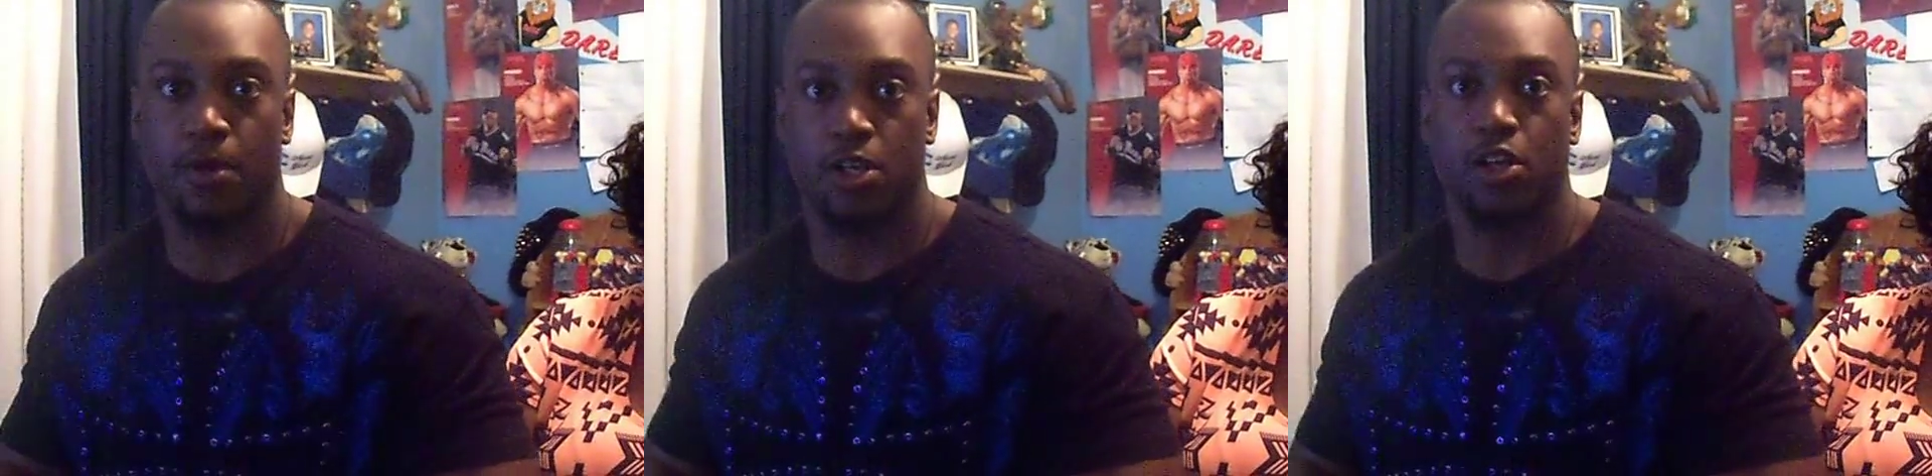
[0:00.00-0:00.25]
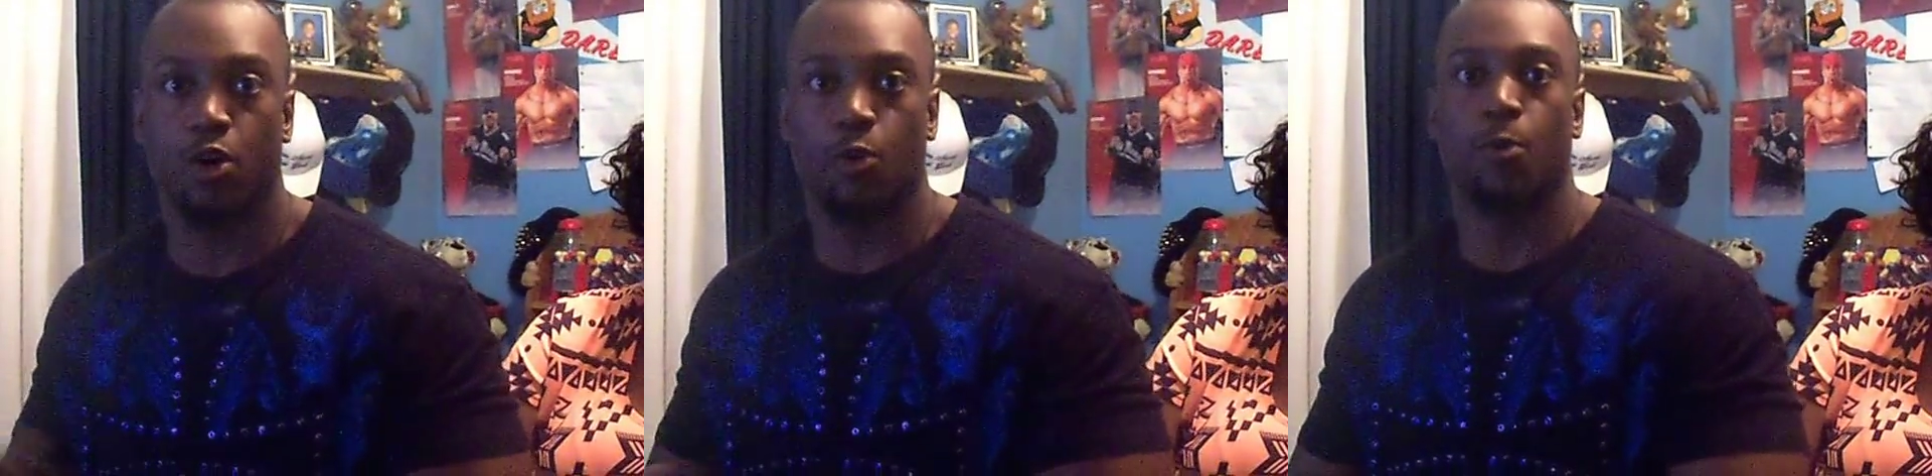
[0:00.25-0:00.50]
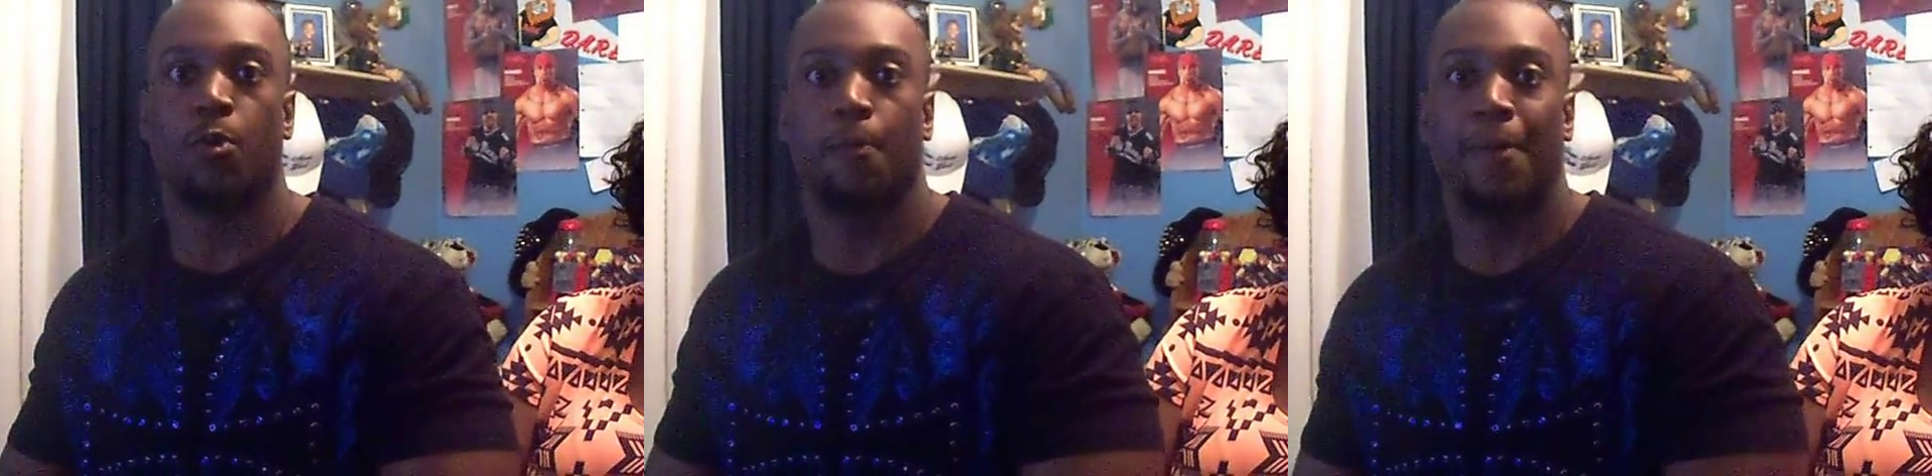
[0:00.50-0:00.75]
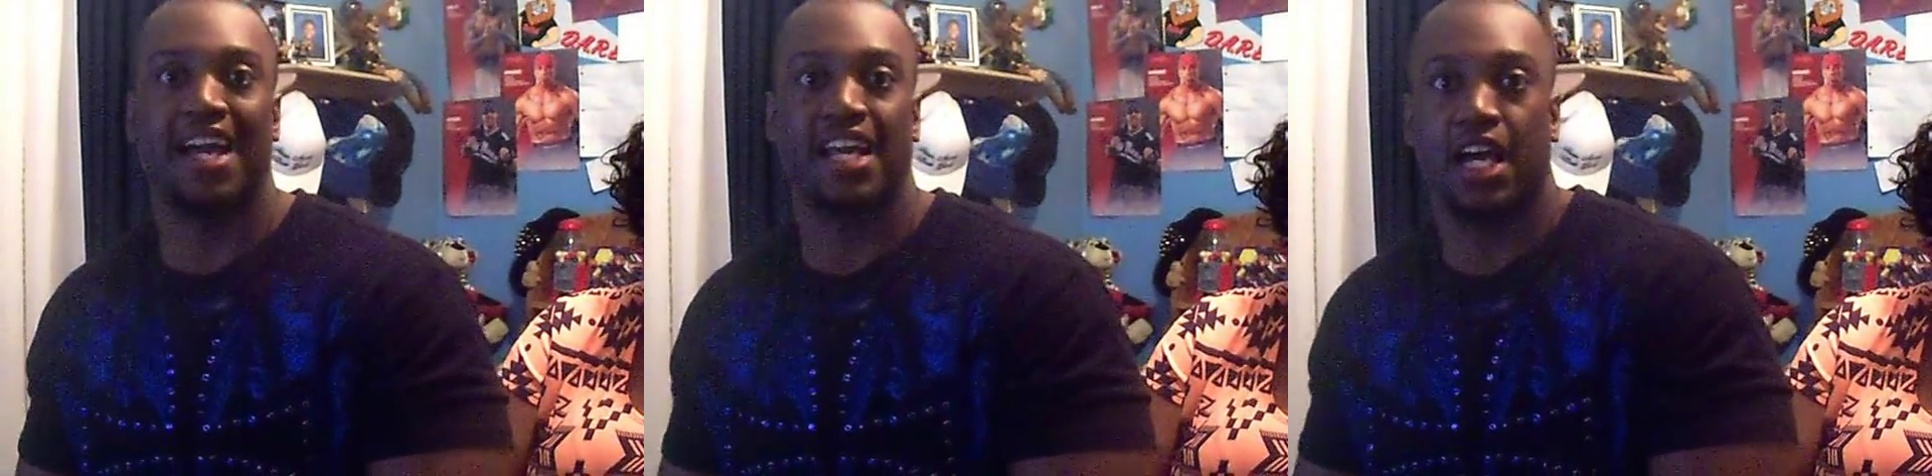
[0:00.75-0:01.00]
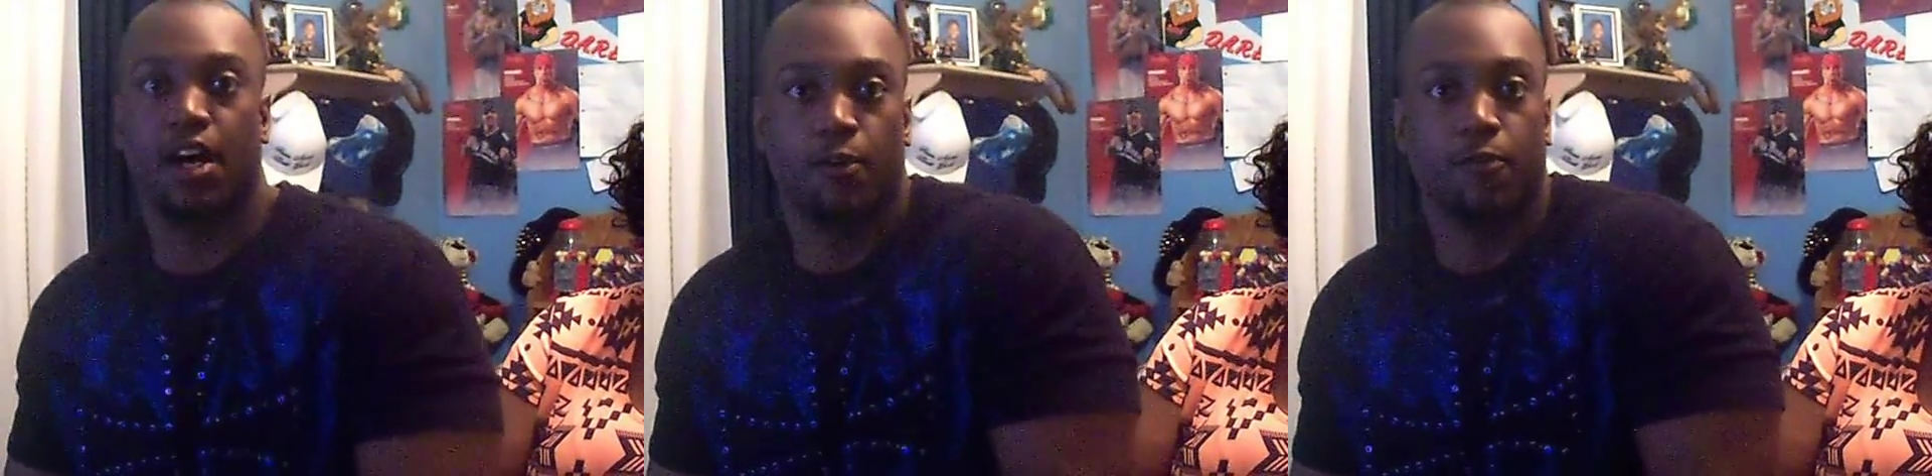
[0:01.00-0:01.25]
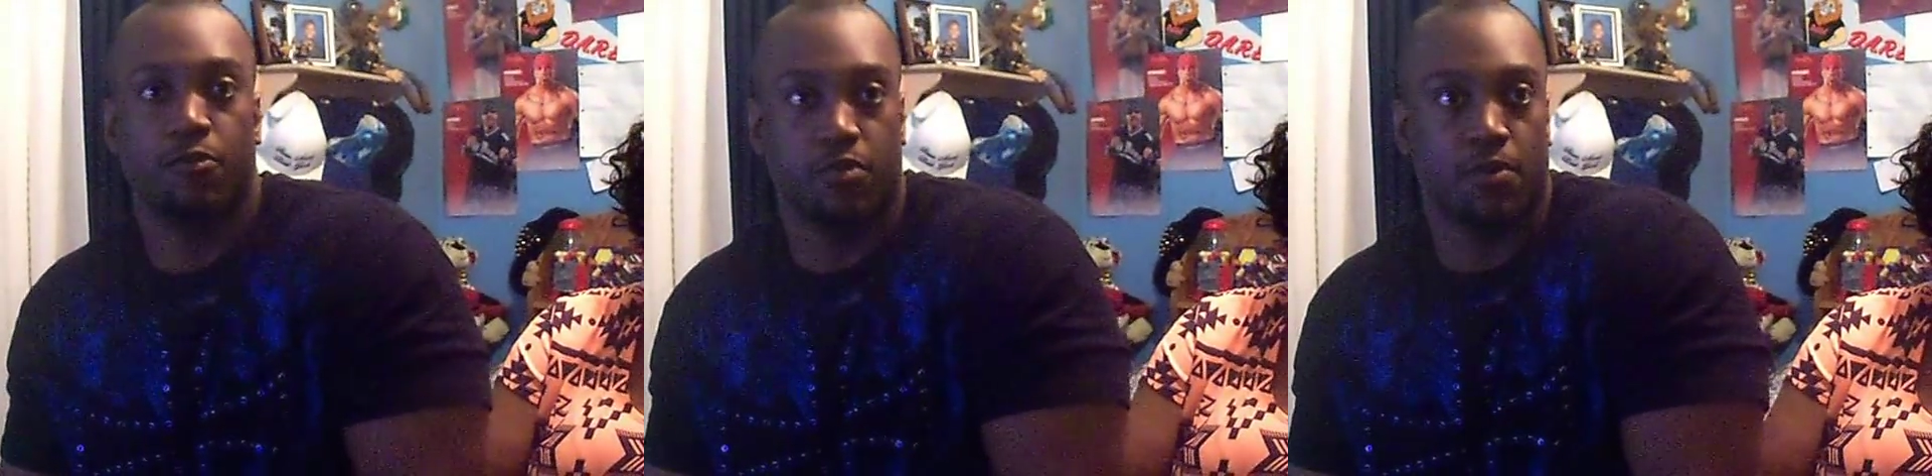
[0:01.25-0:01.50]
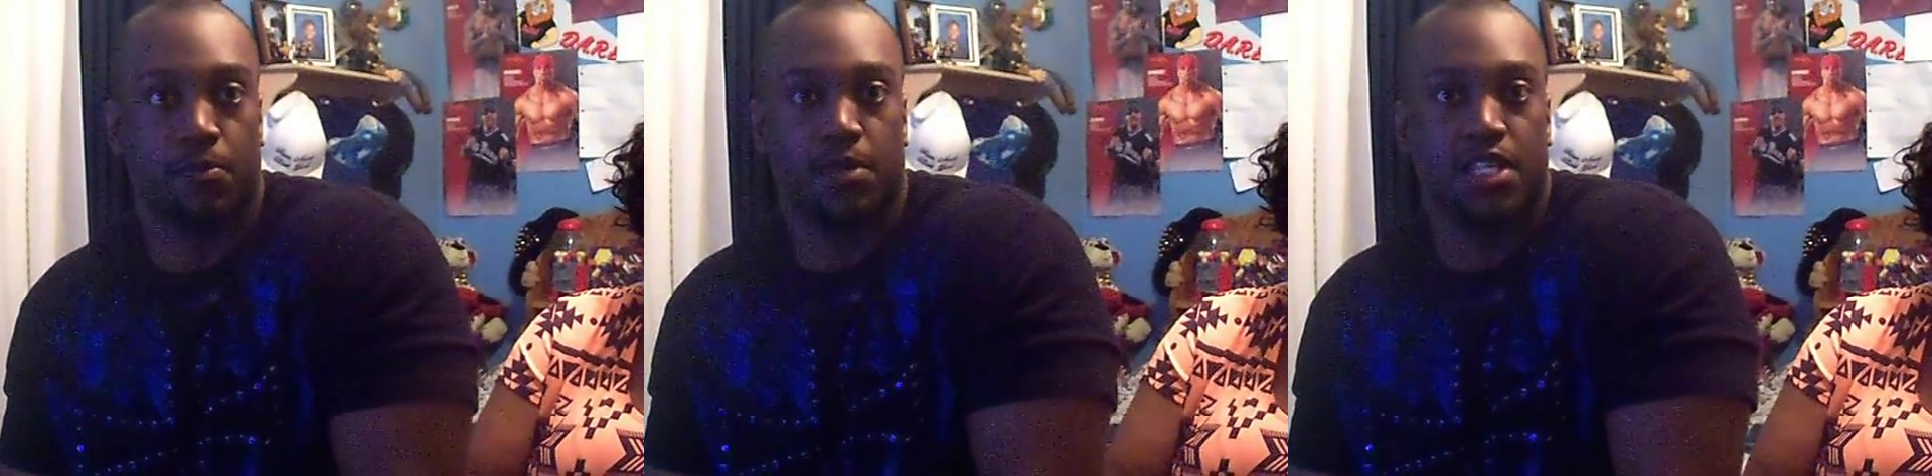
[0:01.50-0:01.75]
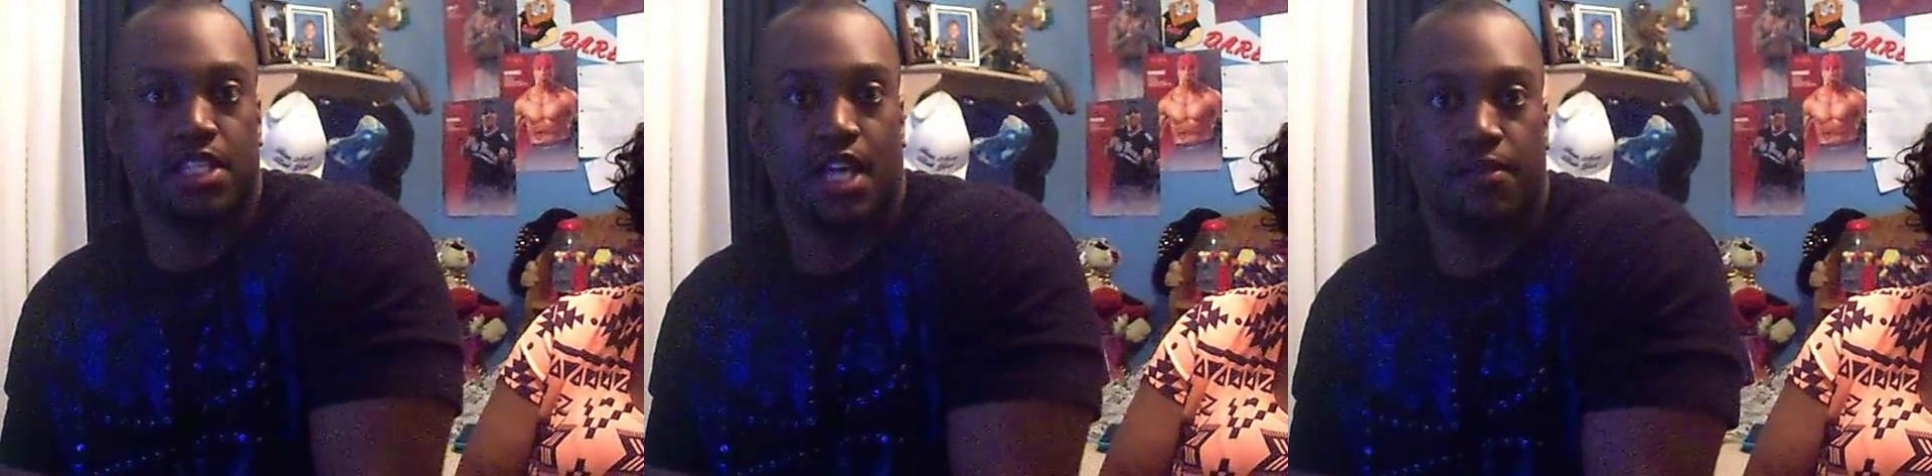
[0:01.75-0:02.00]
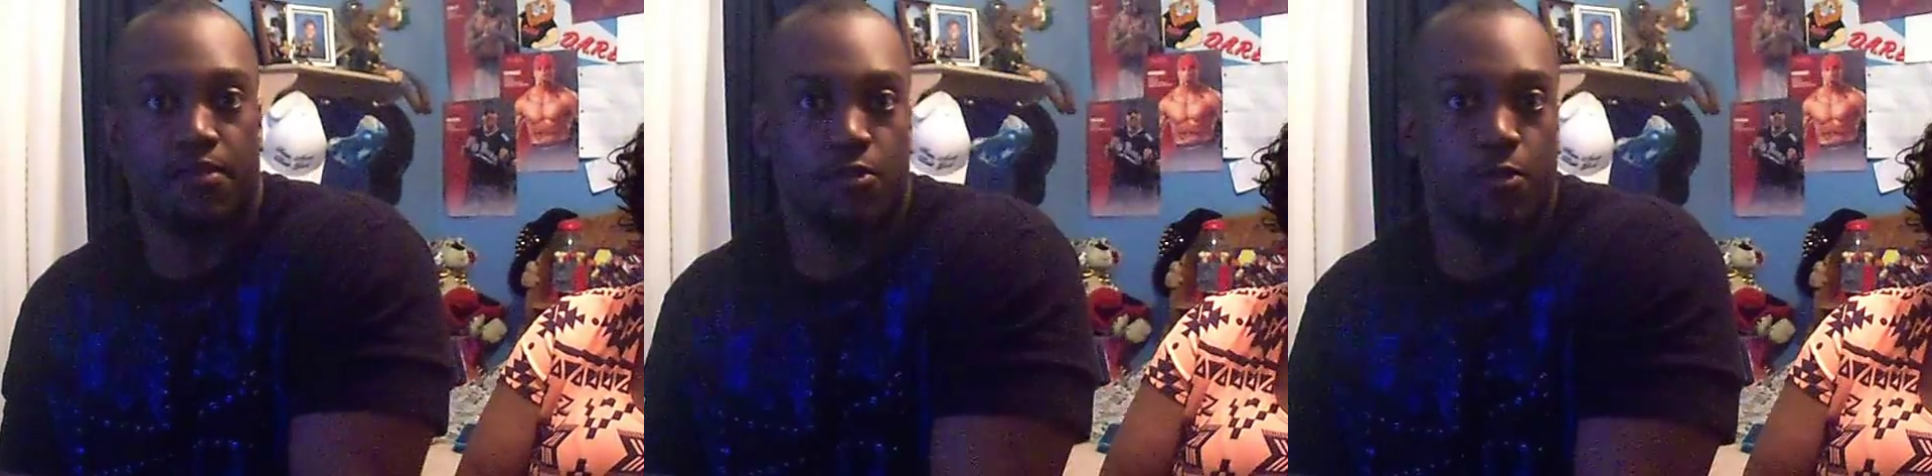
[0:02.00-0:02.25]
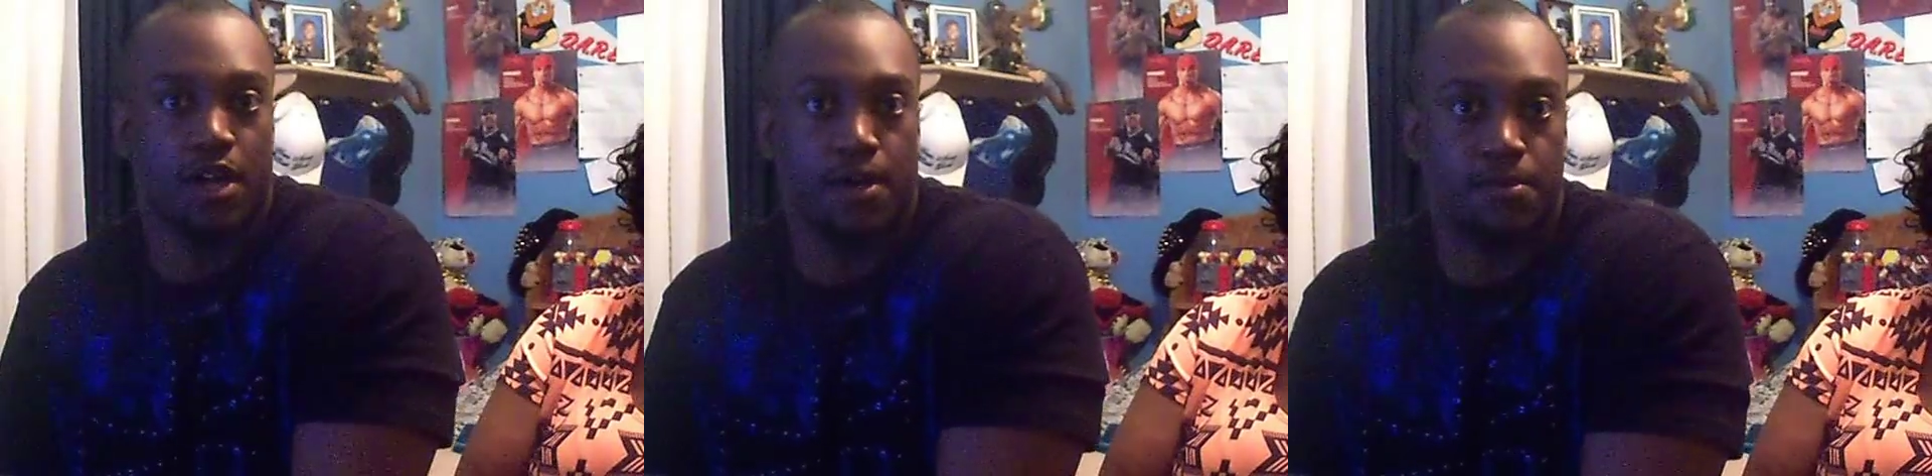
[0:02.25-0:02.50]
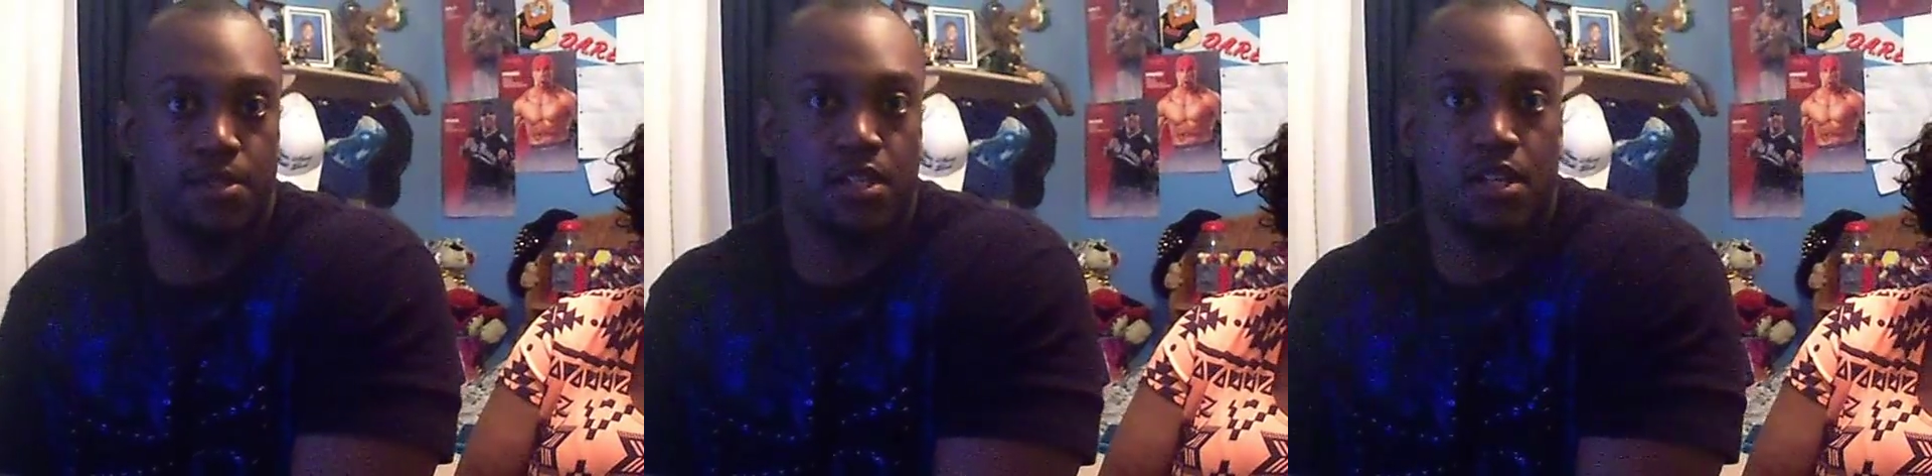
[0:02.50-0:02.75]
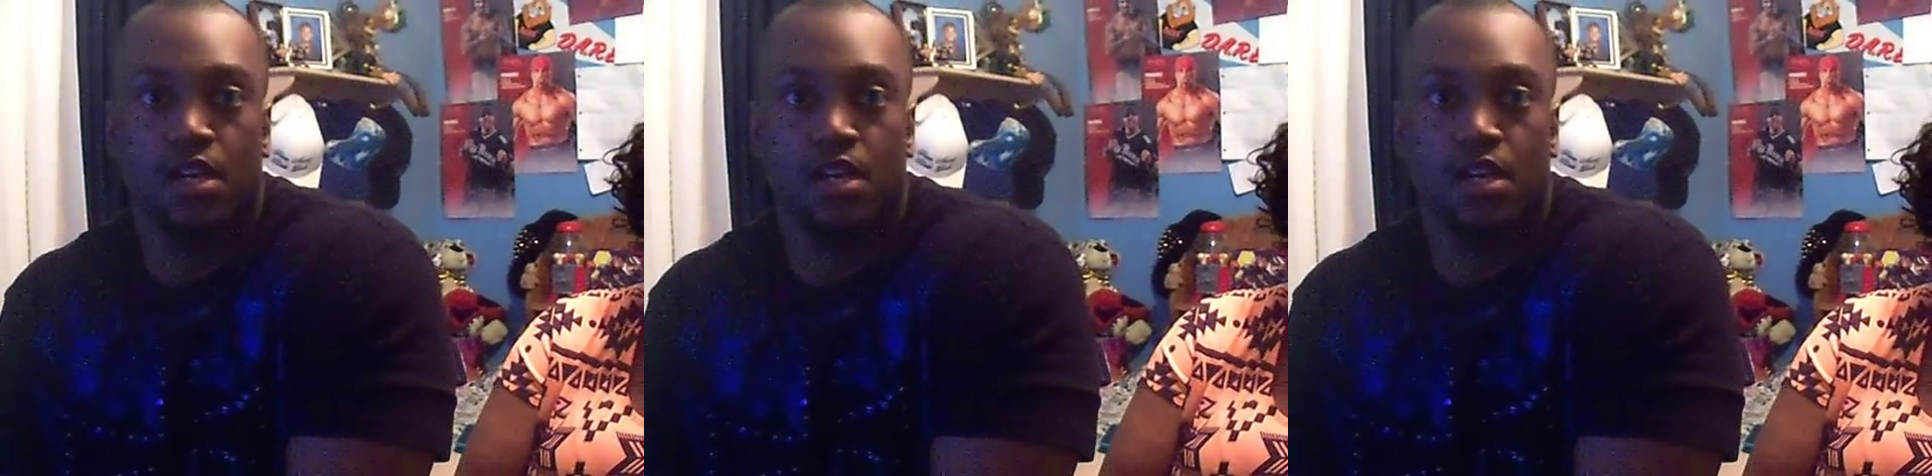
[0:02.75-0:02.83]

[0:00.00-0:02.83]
you know bang out from these heavy reps